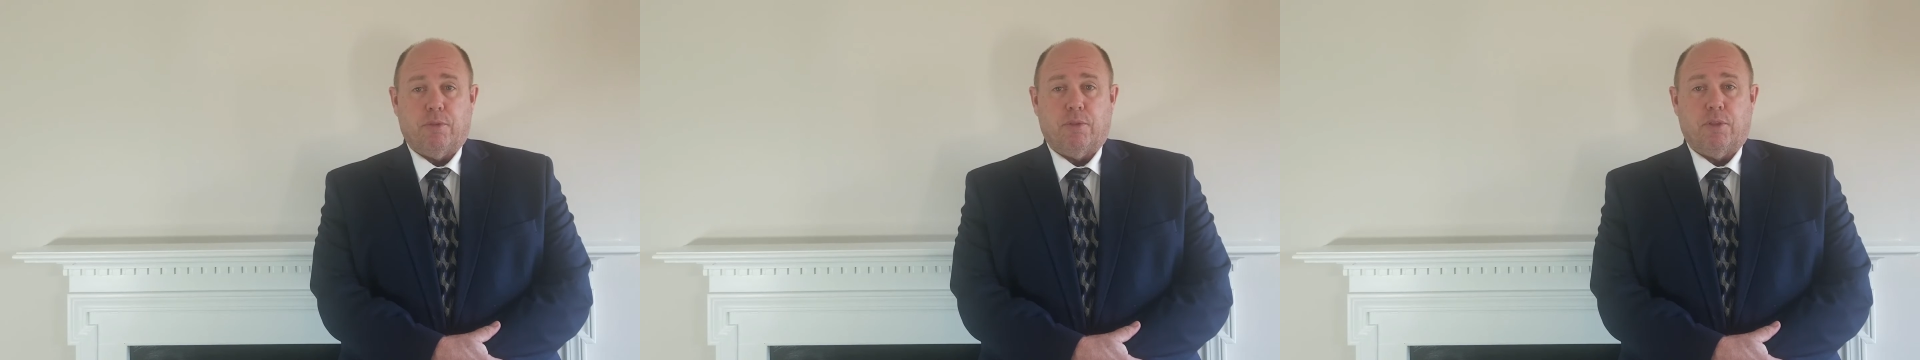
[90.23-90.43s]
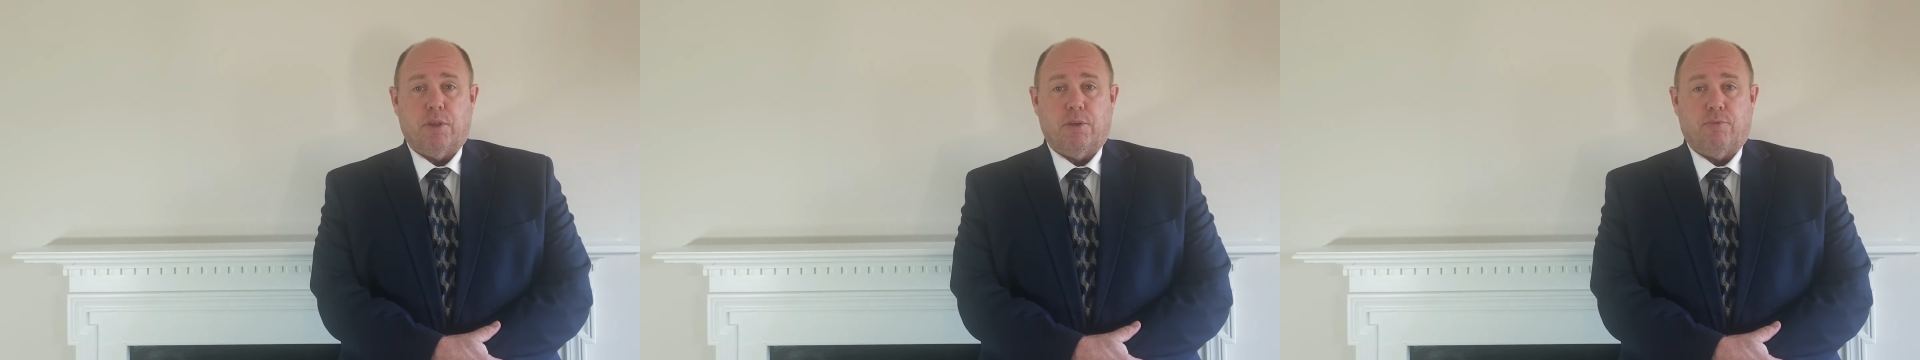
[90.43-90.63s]

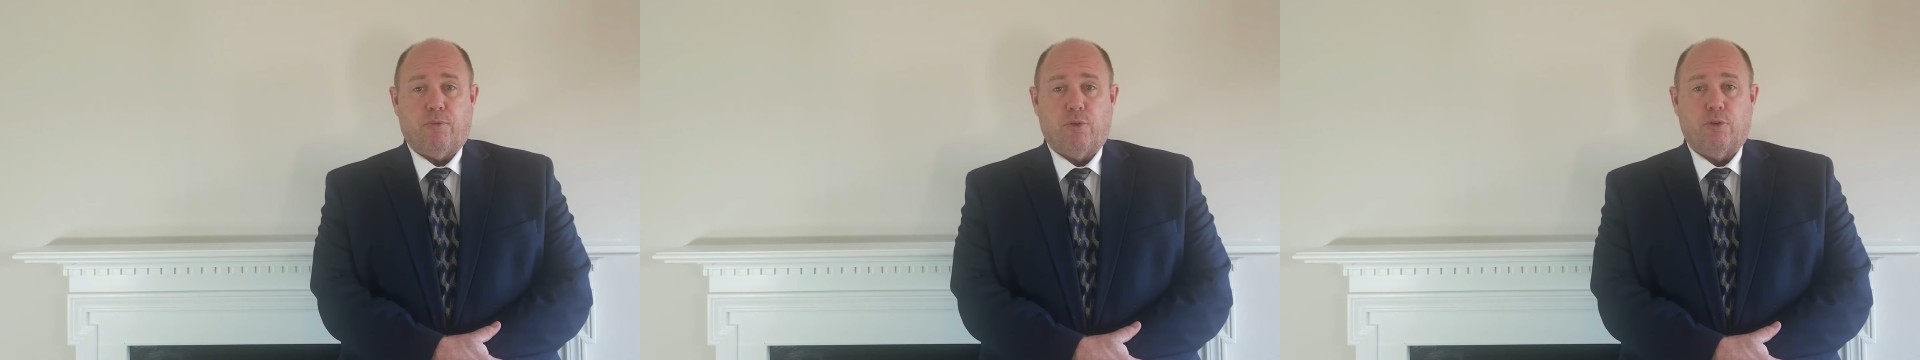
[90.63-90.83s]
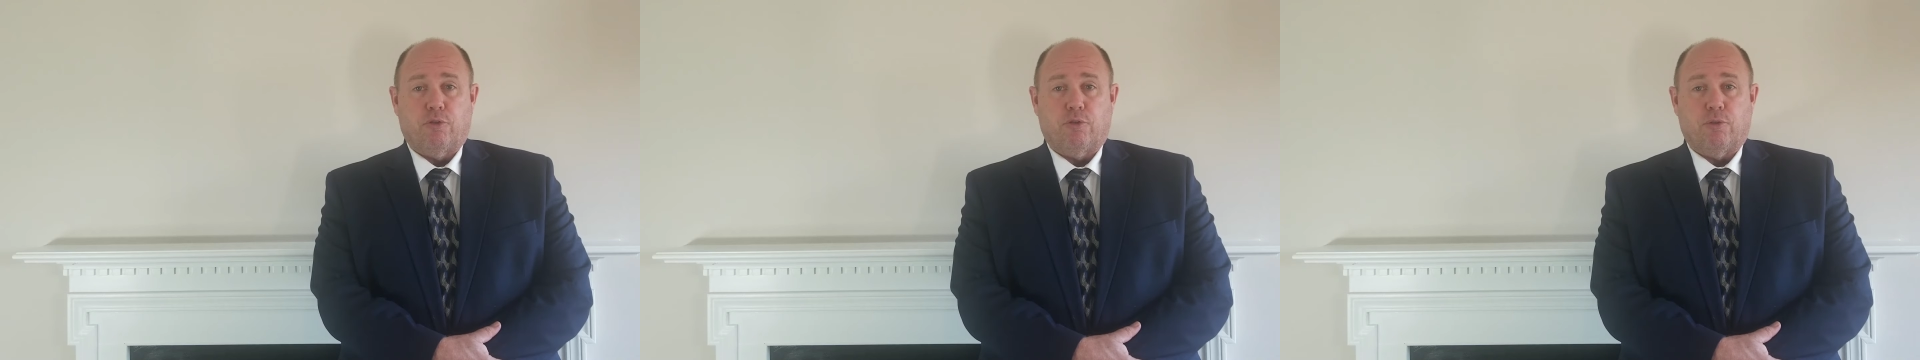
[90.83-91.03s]
the
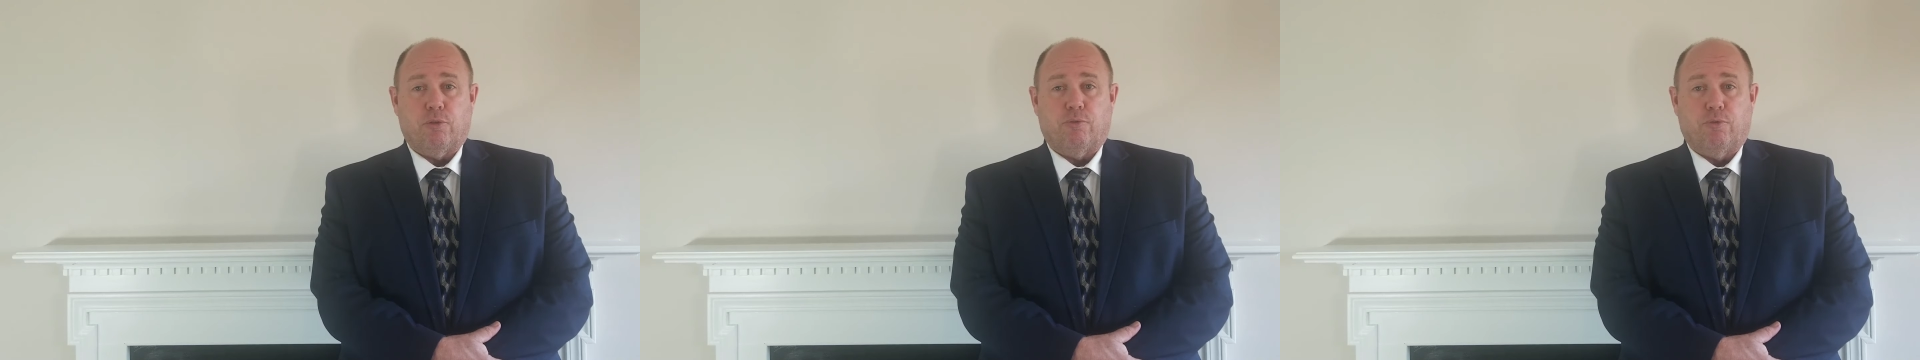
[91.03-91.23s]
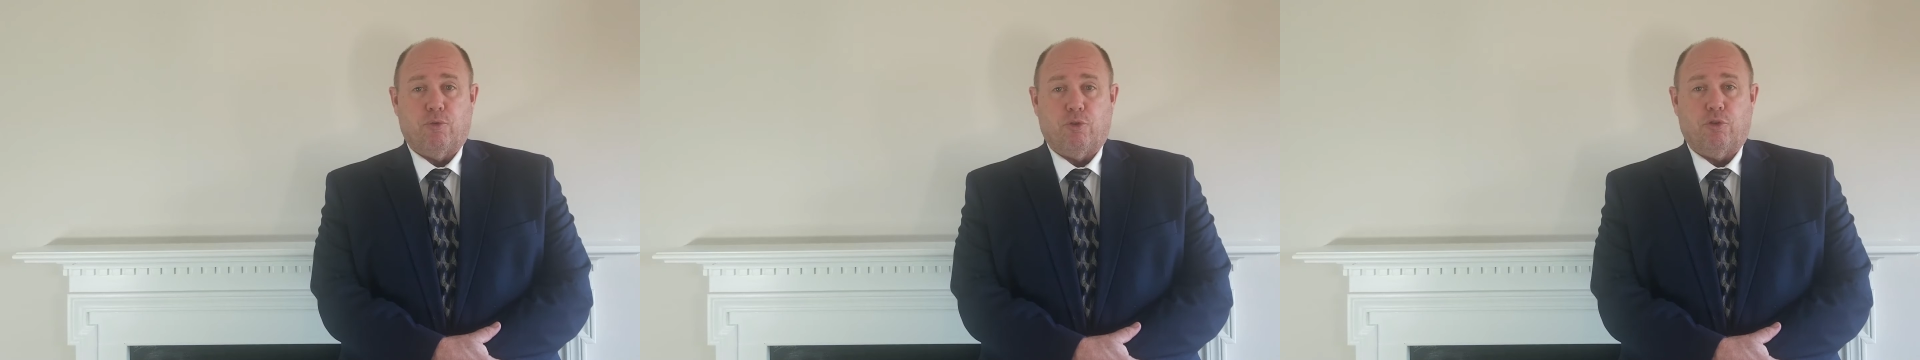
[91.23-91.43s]
first
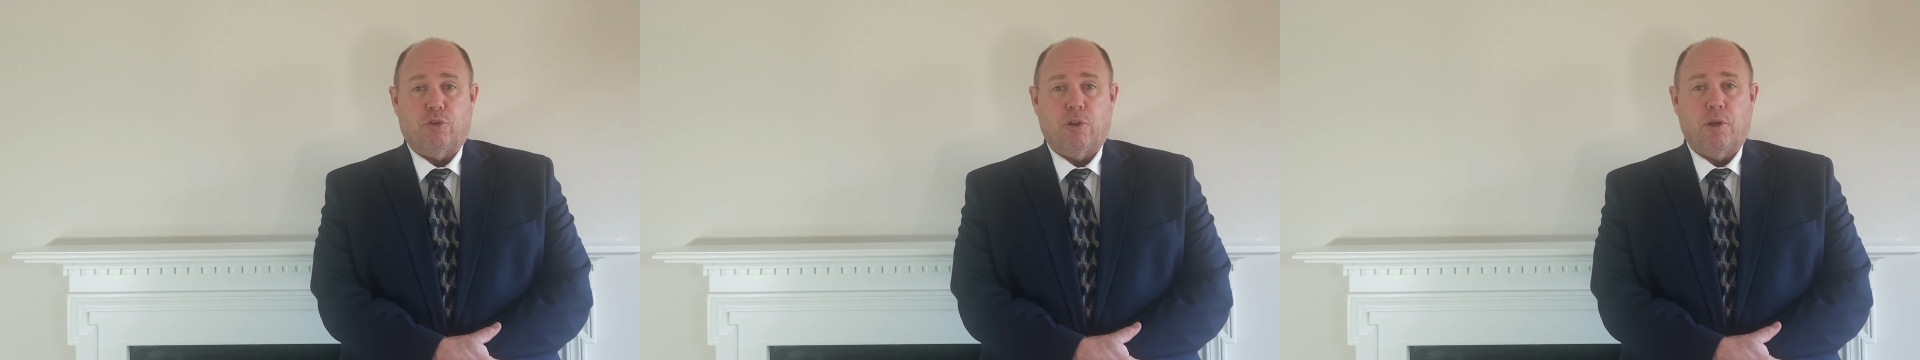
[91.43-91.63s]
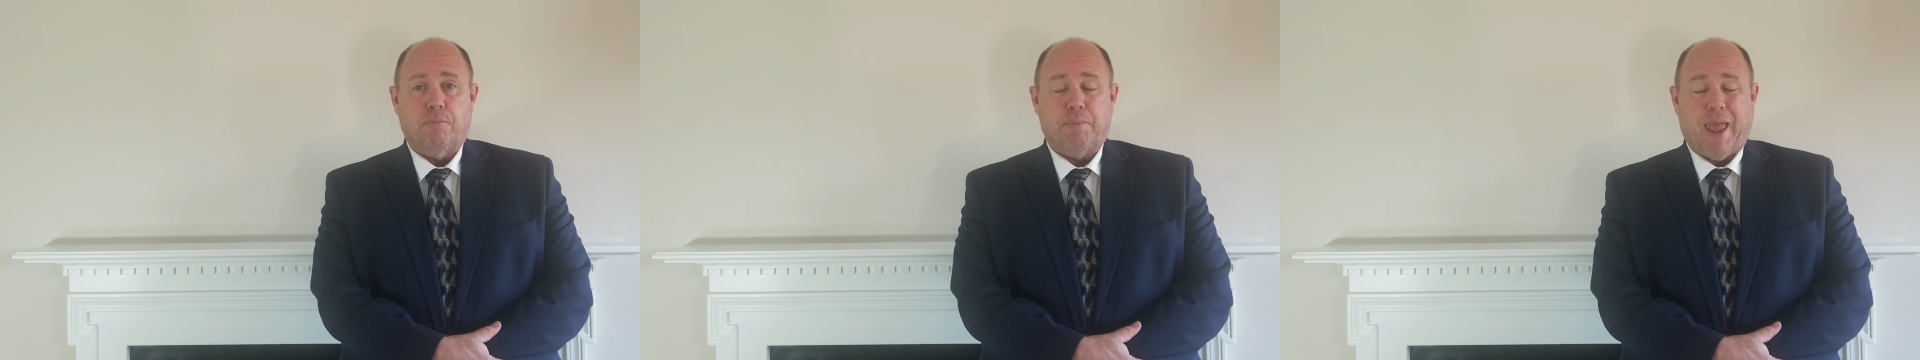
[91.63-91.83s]

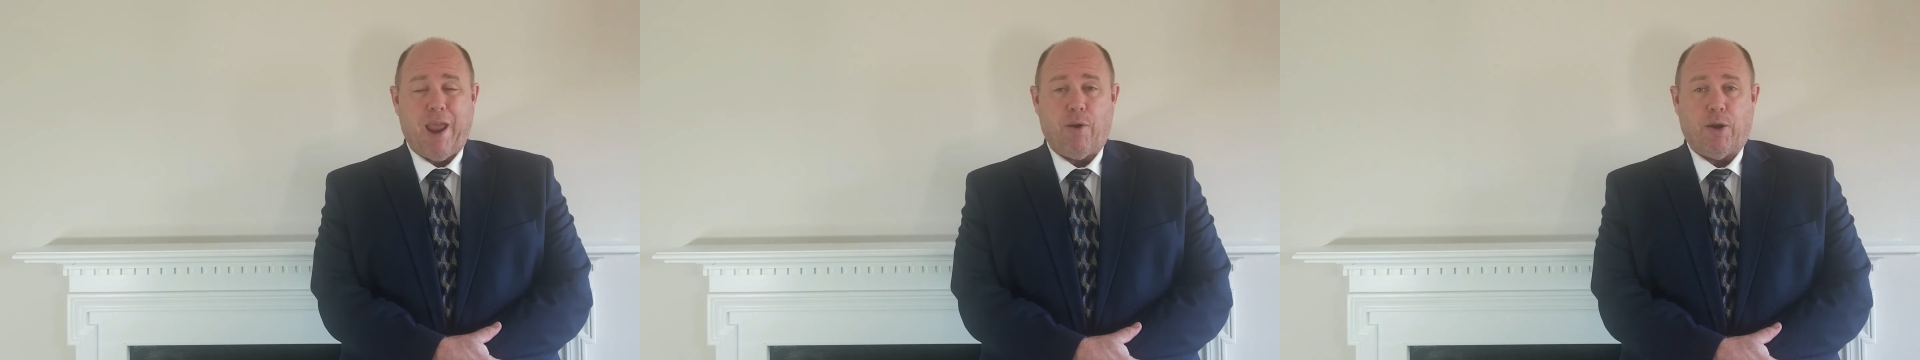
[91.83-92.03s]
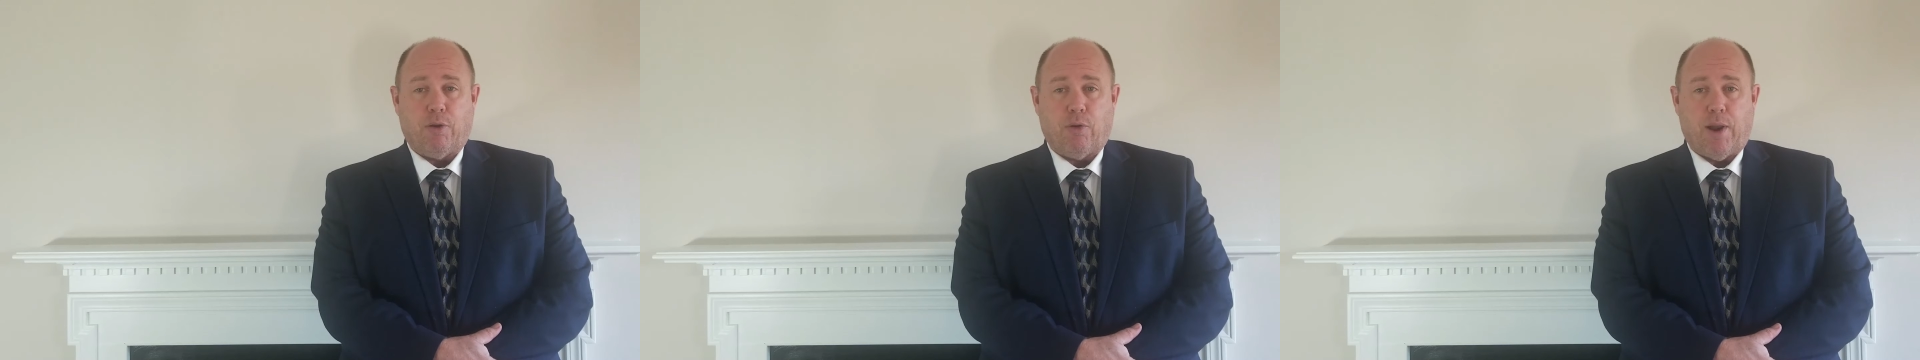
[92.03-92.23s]
full
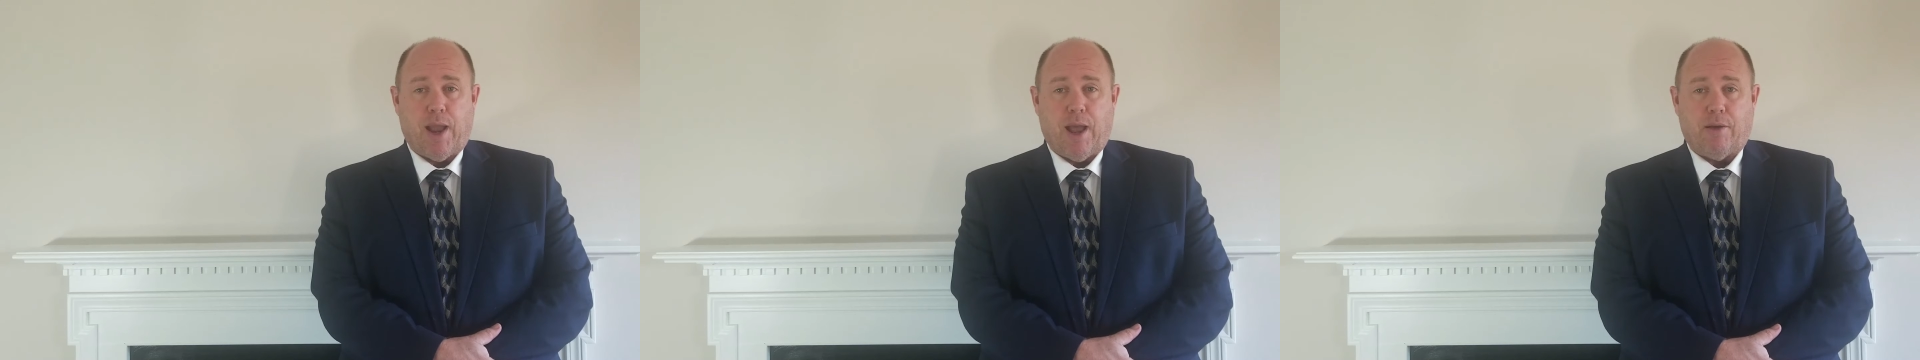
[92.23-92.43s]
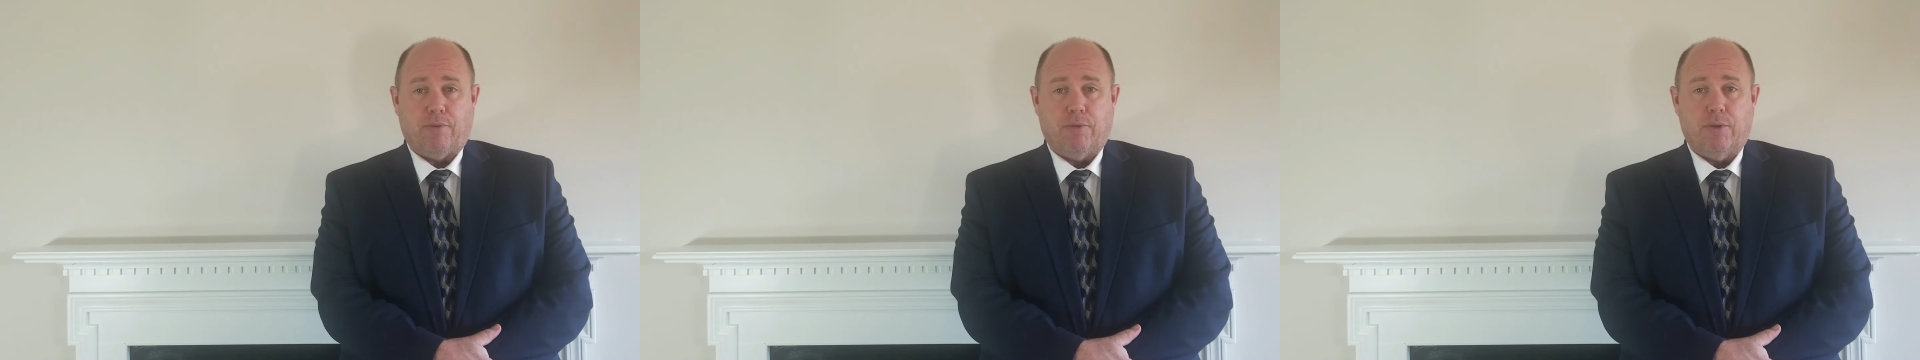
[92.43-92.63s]
paragraph